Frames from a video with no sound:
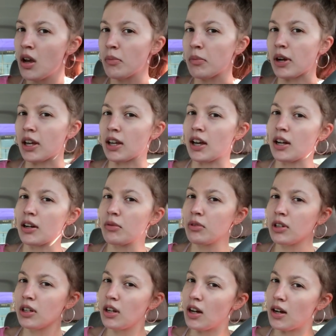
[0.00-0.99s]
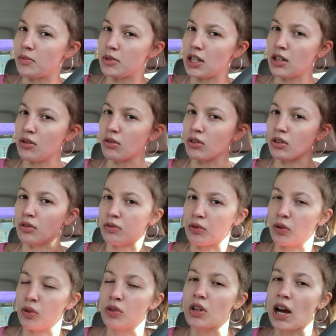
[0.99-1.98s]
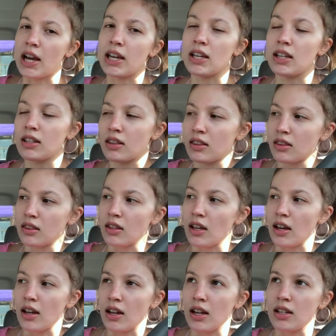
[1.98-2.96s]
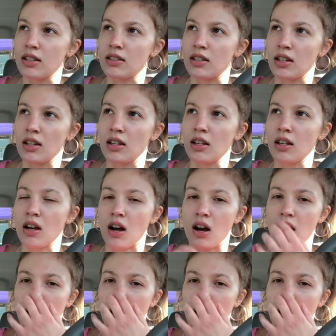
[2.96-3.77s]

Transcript: But I kind of wanted to update you on the fruit diet that I did.